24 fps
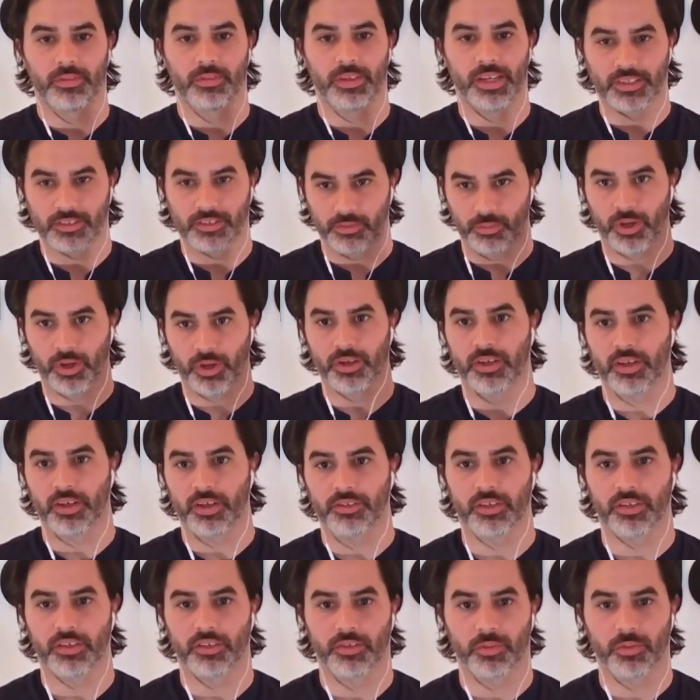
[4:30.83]
That's where it
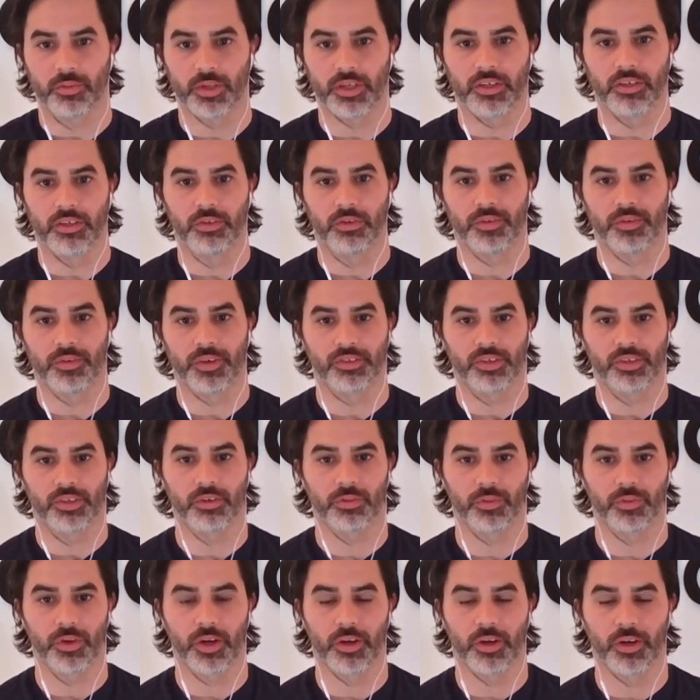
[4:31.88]
gets into where you can do it for as
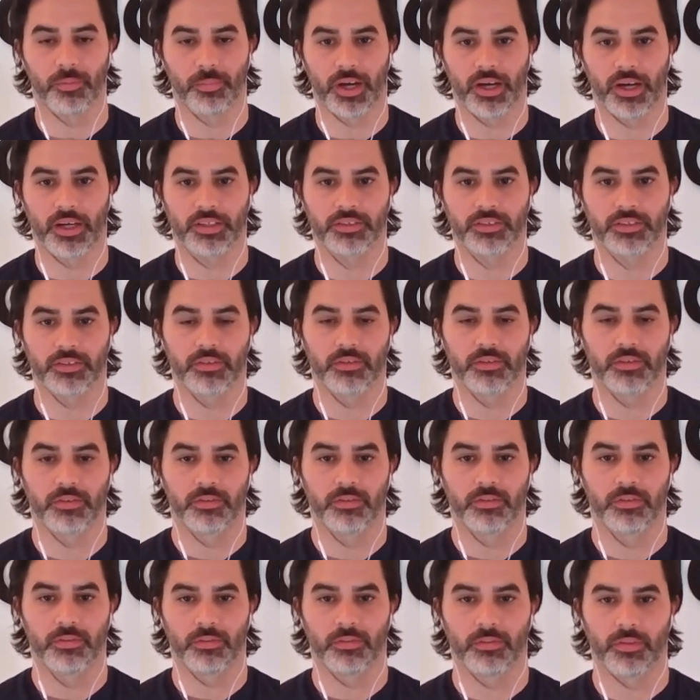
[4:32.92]
little as $100,
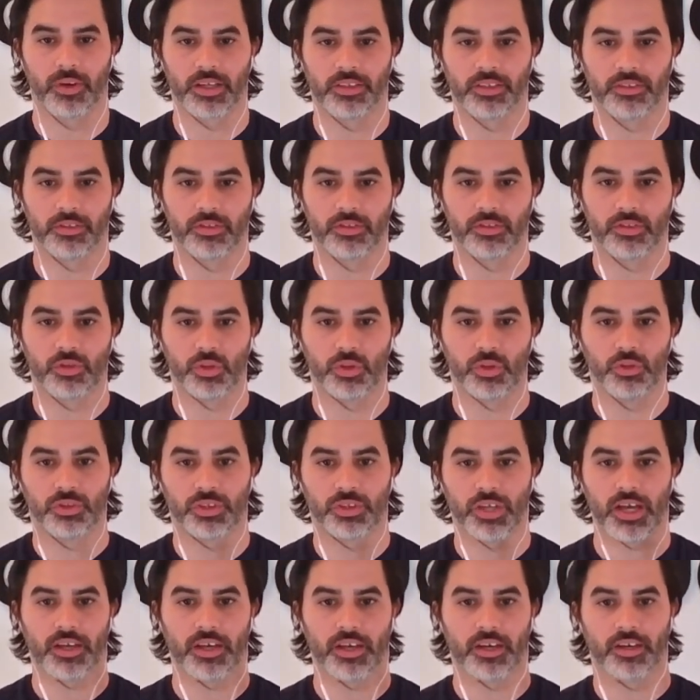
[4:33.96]
right? So it's
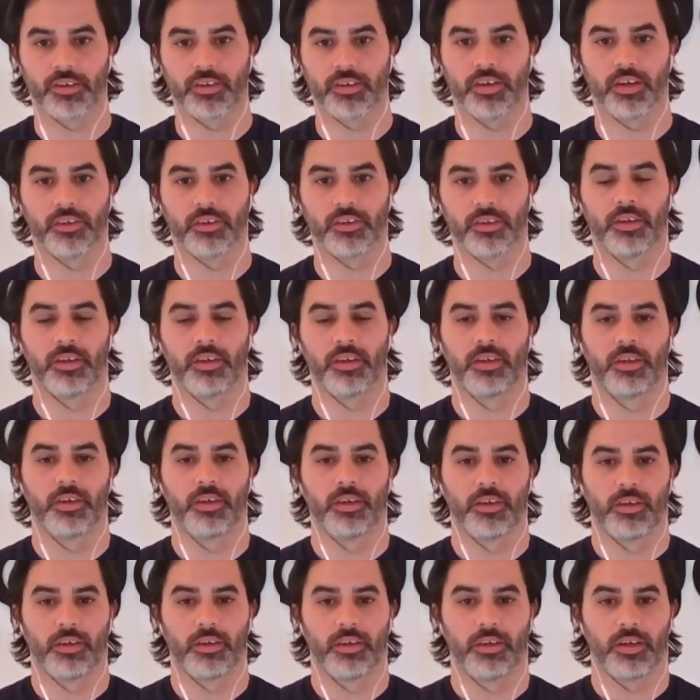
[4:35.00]
two-sided good.
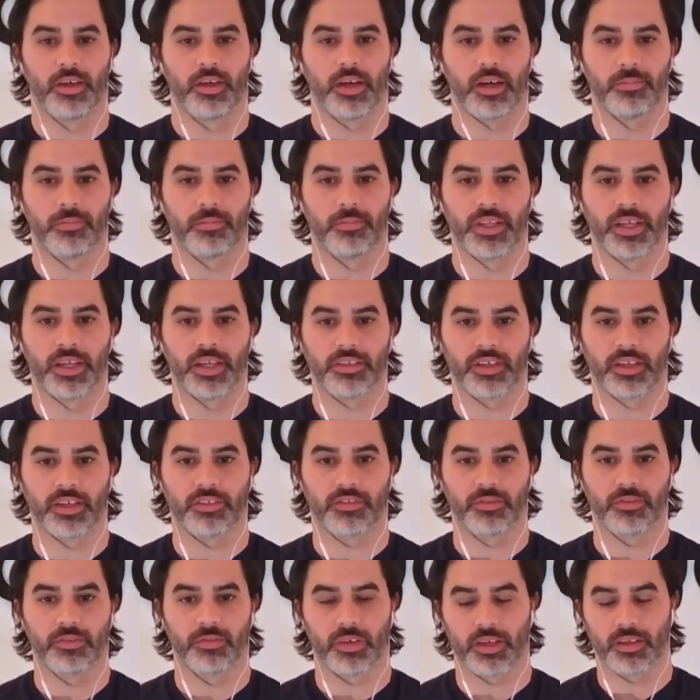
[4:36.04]

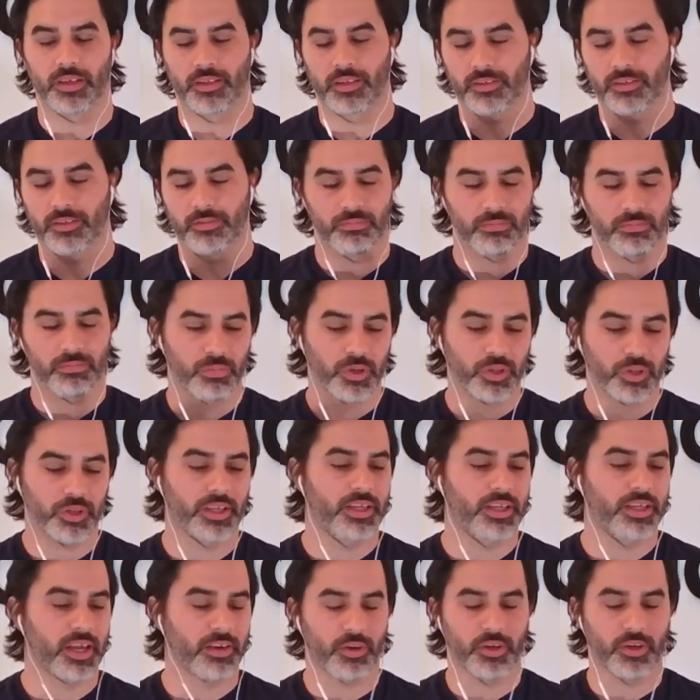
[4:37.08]
That's
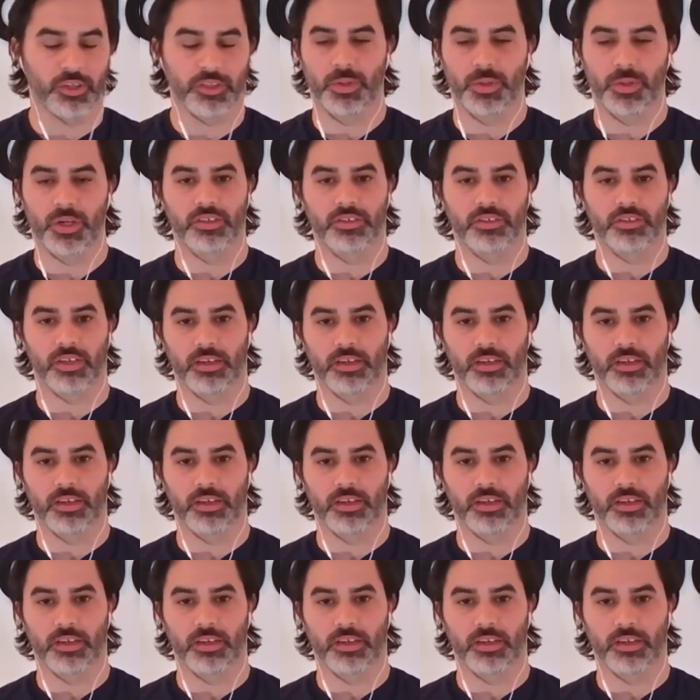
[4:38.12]
really kind of our spirit.